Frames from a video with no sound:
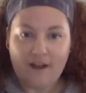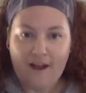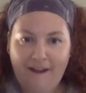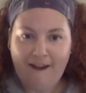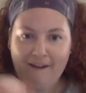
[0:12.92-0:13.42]

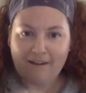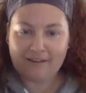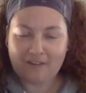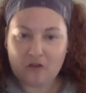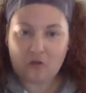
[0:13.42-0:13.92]

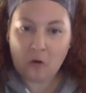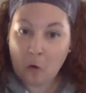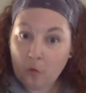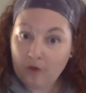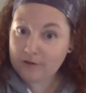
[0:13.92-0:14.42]
guys, and
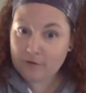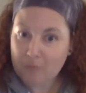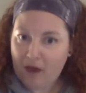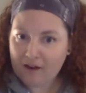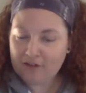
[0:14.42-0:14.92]
welcome
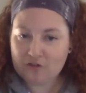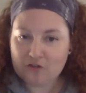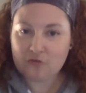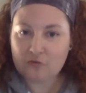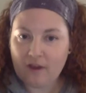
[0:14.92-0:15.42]
back
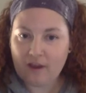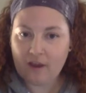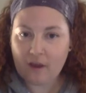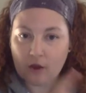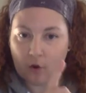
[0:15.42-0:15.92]
to
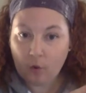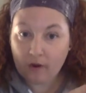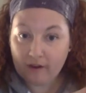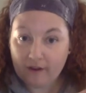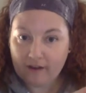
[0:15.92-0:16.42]
a
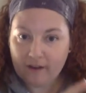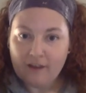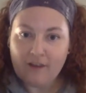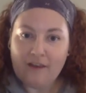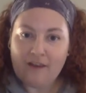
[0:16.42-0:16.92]
quick
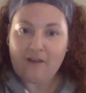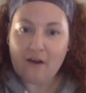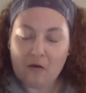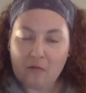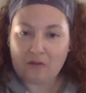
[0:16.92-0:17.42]

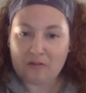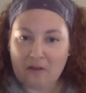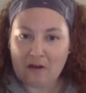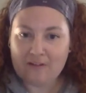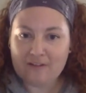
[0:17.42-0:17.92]
Hot Mess
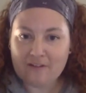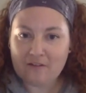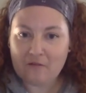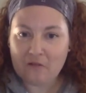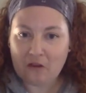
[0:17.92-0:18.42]
Science
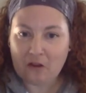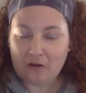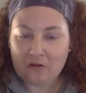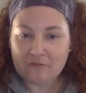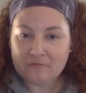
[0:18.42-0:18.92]

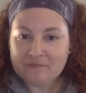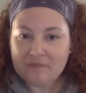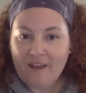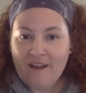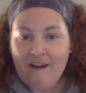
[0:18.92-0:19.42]
video.
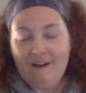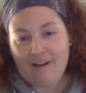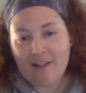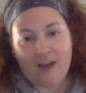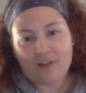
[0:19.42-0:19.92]

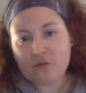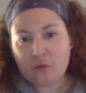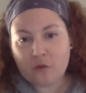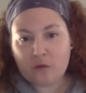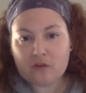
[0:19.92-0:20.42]
Last
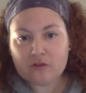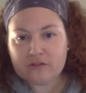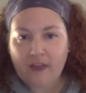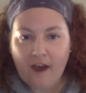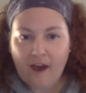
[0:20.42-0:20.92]
week we
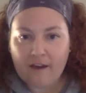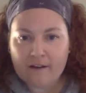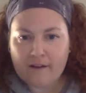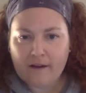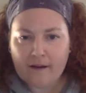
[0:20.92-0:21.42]
looked
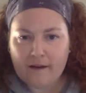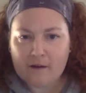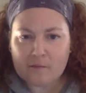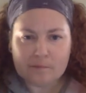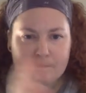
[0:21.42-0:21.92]
at
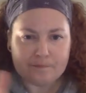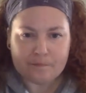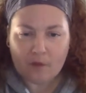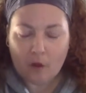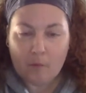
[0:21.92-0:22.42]

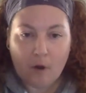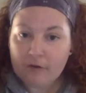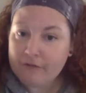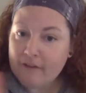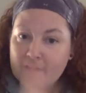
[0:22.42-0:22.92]

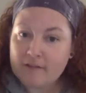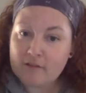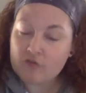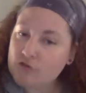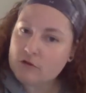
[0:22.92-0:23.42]
Marfan
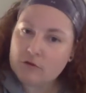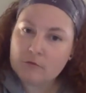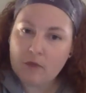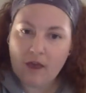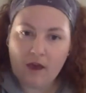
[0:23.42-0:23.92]

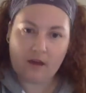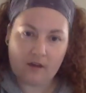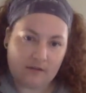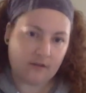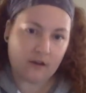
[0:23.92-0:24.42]
syndrome
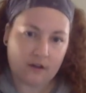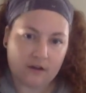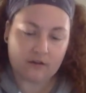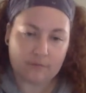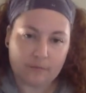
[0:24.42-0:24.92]
as
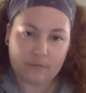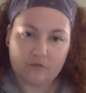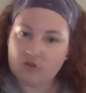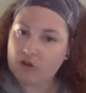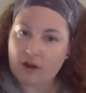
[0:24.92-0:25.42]
a
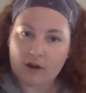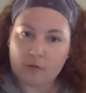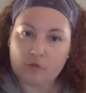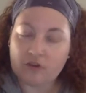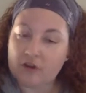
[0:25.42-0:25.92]
genetic
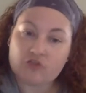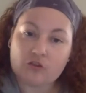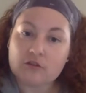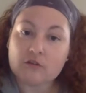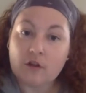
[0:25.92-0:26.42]
mutation